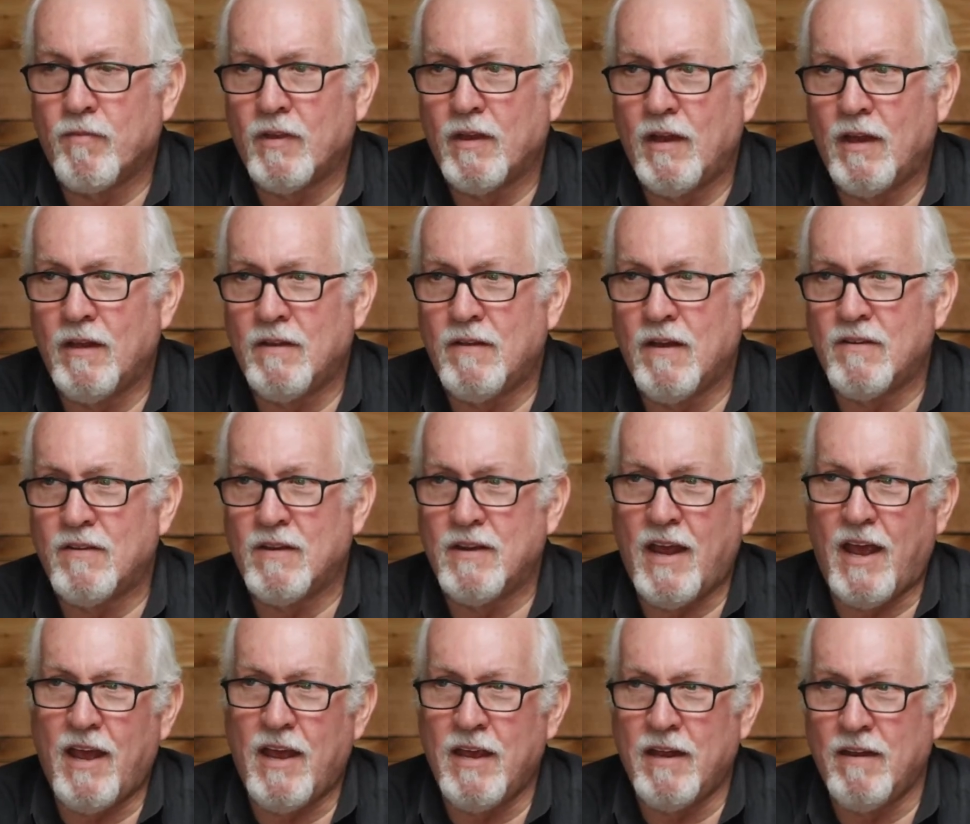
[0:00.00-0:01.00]

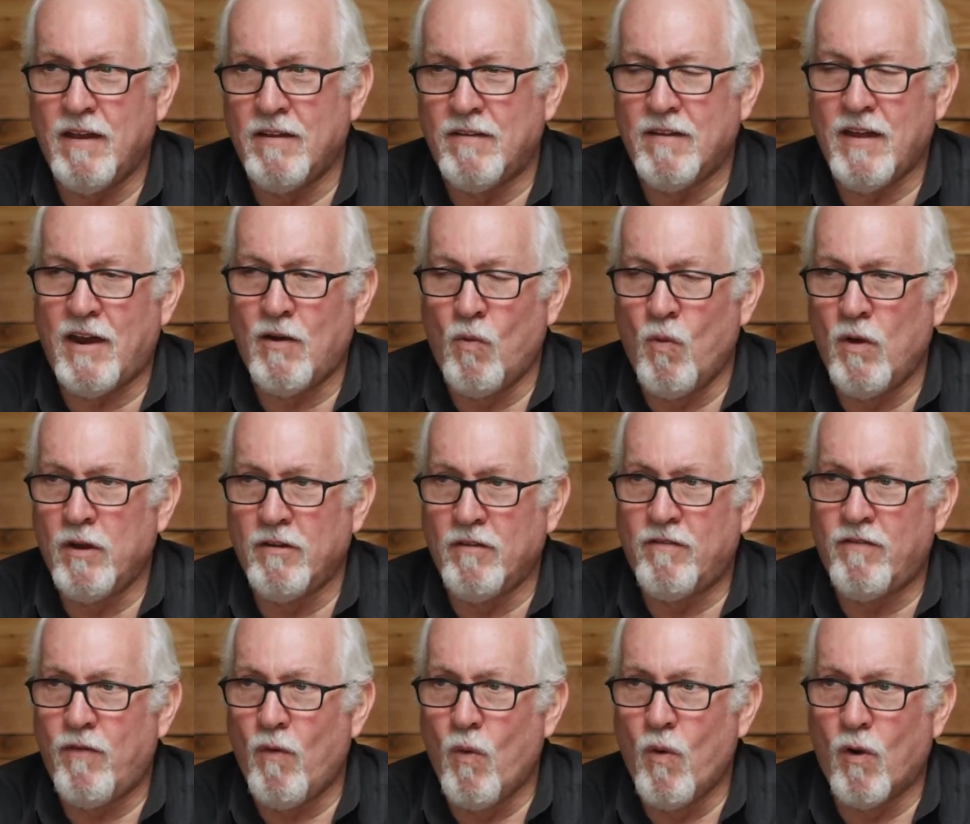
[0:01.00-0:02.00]
it's not a 1 to
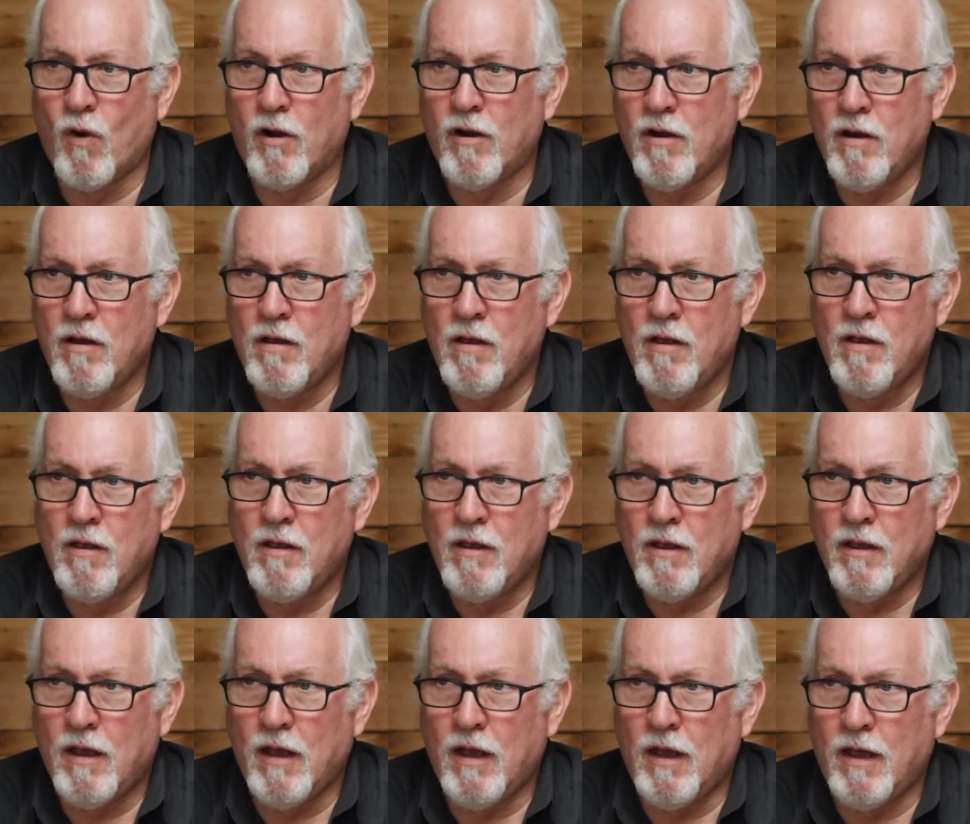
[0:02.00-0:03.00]
4,
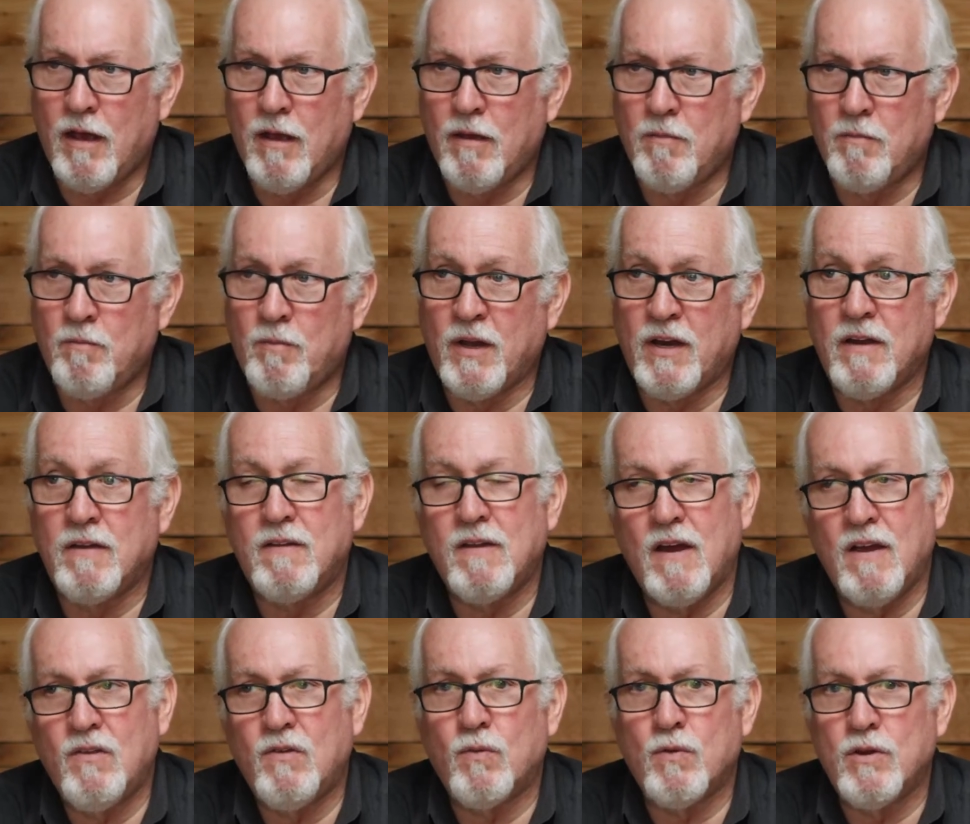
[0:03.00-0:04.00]
but it
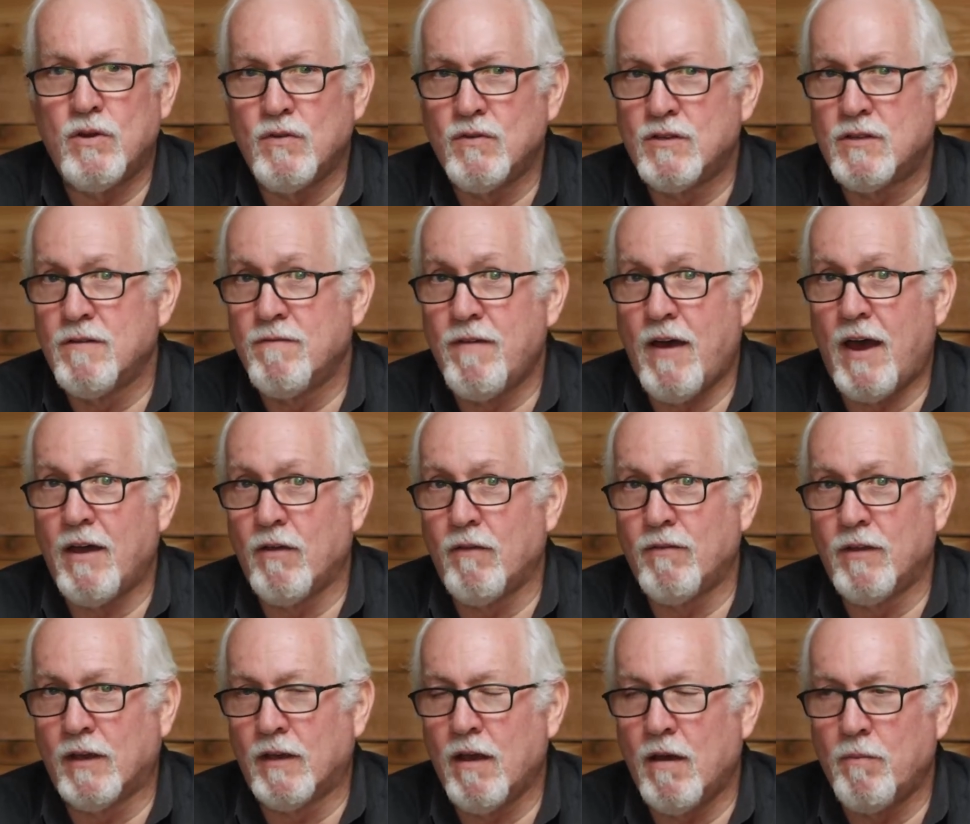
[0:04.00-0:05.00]
does reduce the value
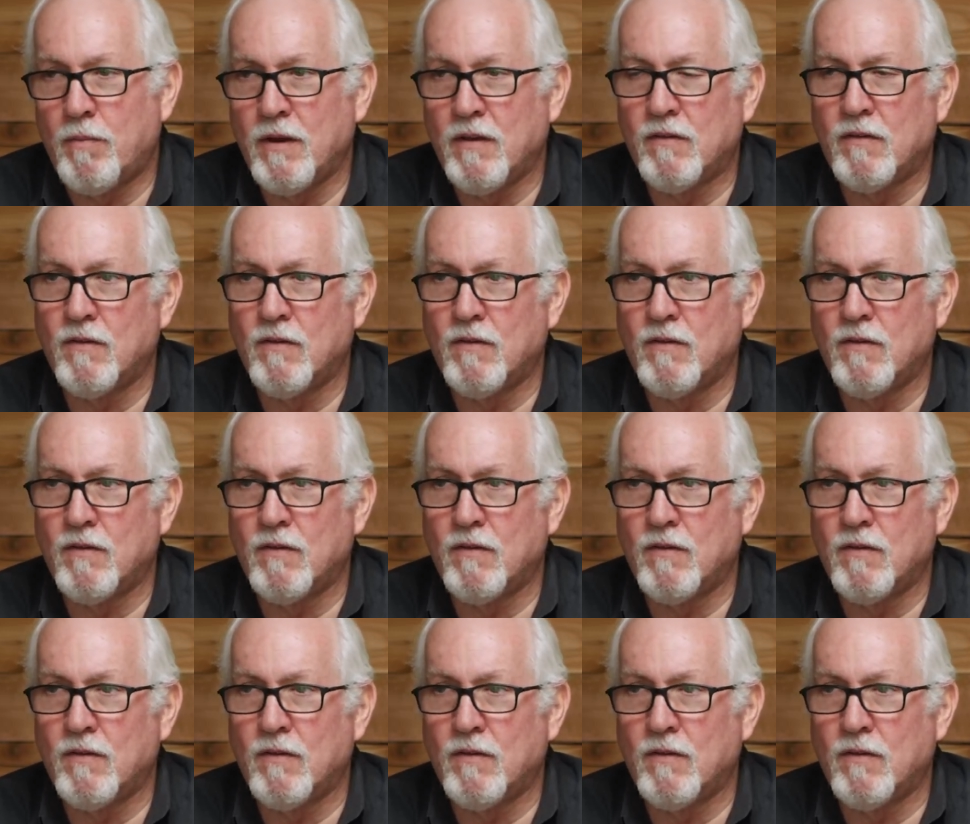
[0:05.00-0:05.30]
of the company.